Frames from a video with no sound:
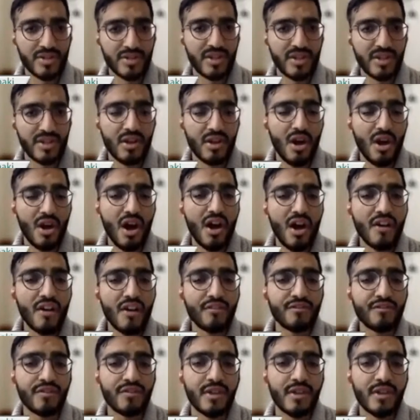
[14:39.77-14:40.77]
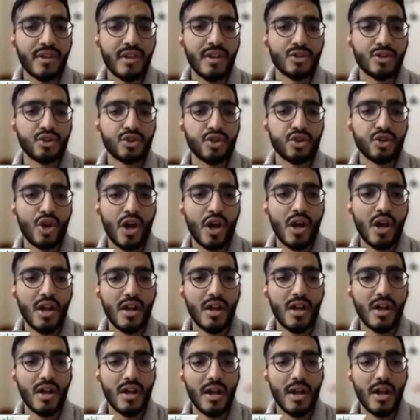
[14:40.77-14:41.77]
So there was qaf,
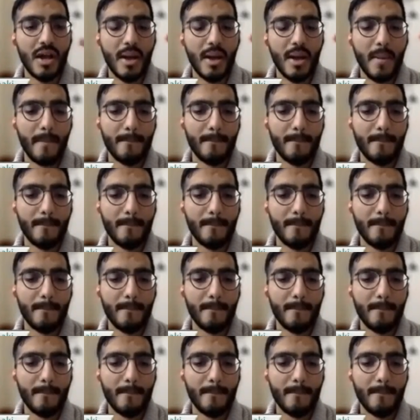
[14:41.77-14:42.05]
ta,